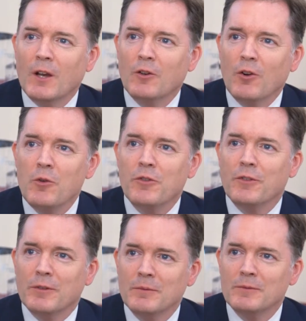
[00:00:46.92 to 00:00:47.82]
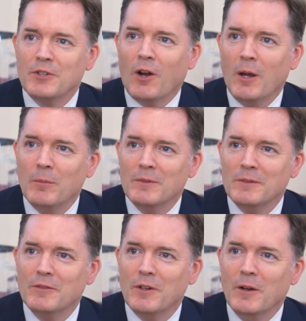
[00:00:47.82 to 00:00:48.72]
Growth time
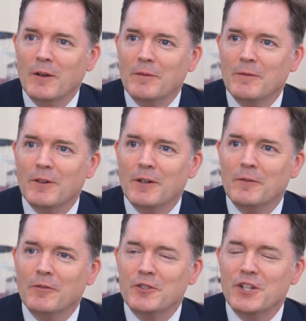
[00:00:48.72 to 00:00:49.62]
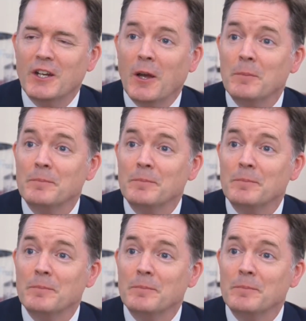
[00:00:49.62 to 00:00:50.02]
for Fracino.